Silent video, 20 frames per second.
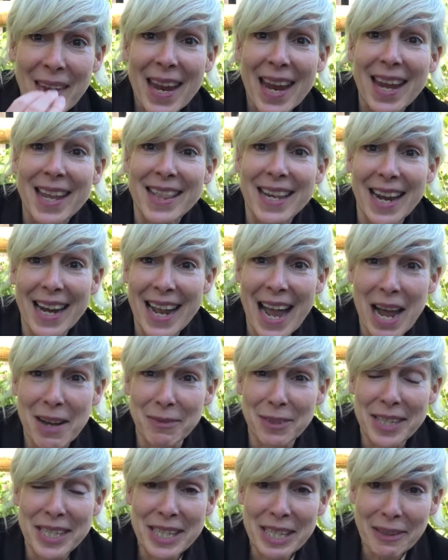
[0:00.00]
that have
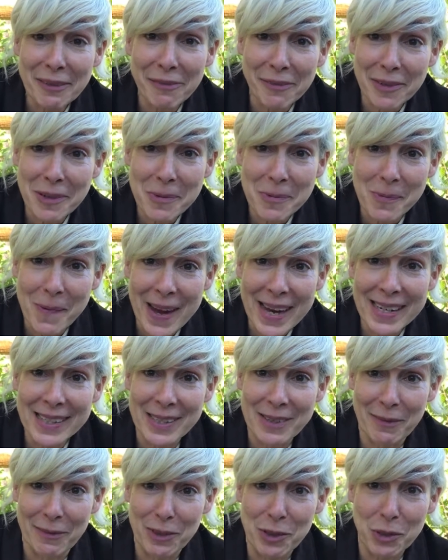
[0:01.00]
different ways
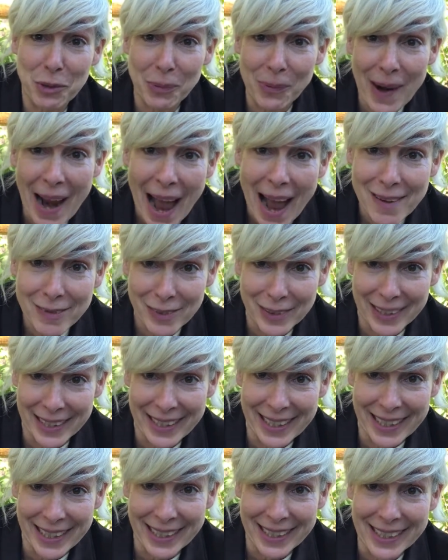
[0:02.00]
of
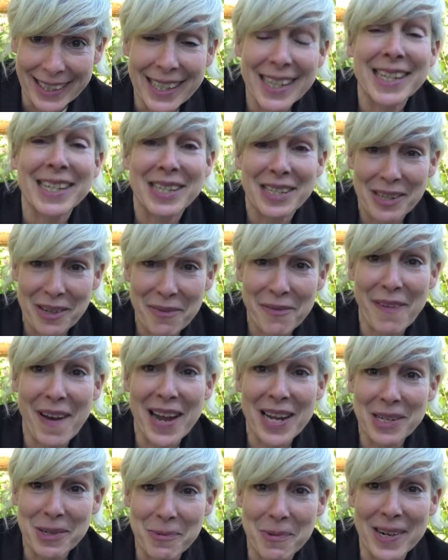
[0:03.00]
traveling to
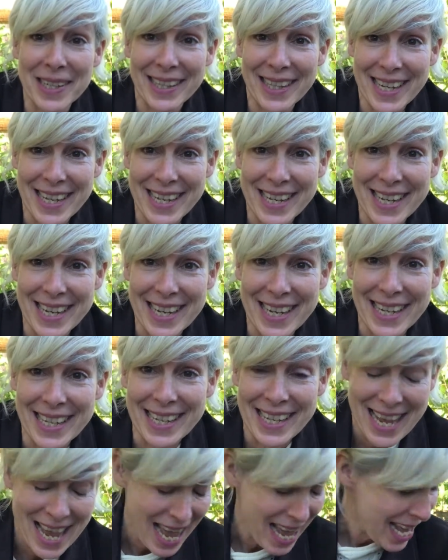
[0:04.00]
find what they need.
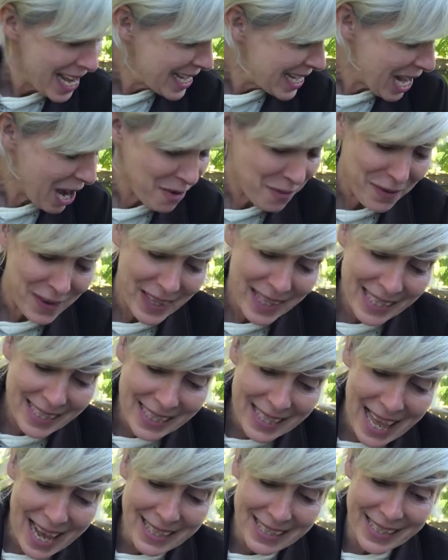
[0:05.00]
Now for this
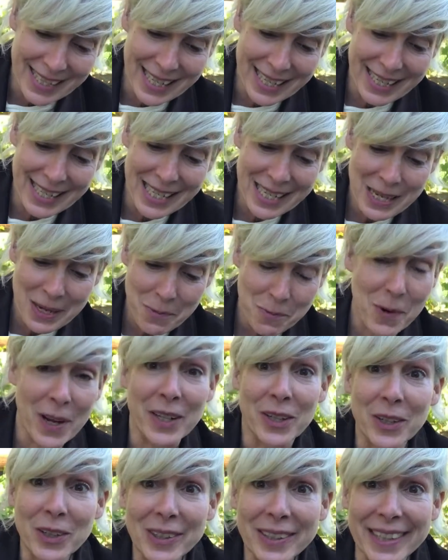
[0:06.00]
lesson, what
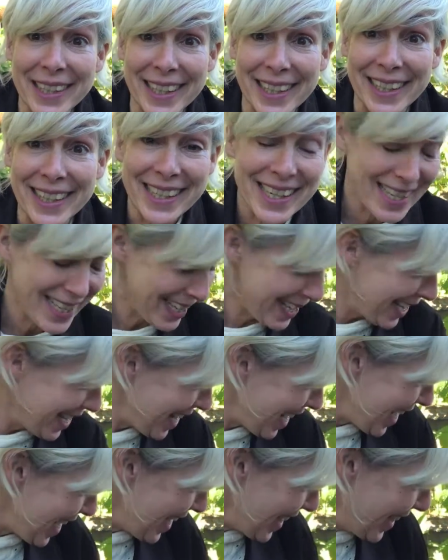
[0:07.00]
you'll need
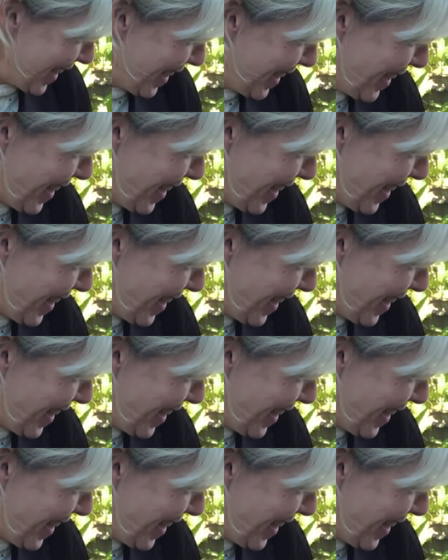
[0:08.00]
is